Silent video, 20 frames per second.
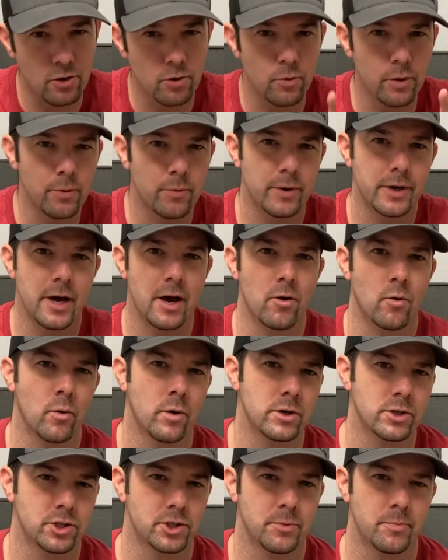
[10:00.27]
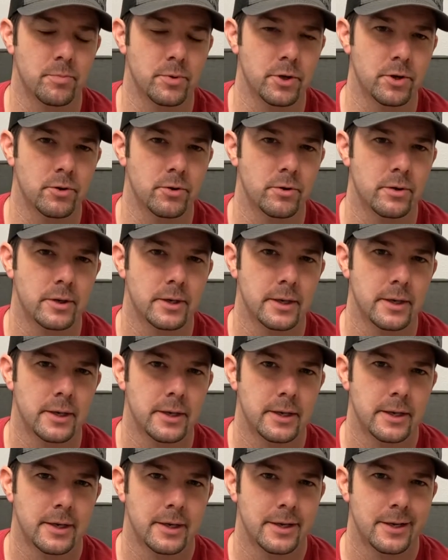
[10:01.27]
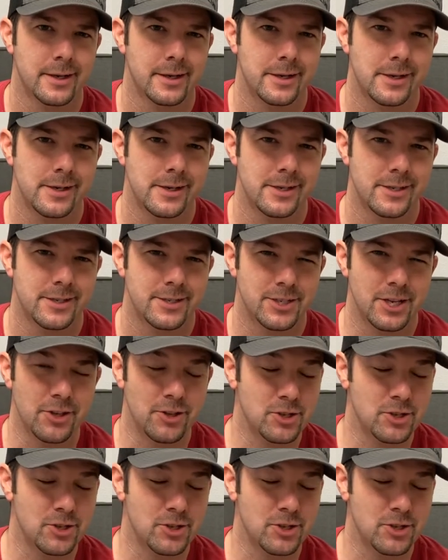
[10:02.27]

we would not worship you. See, the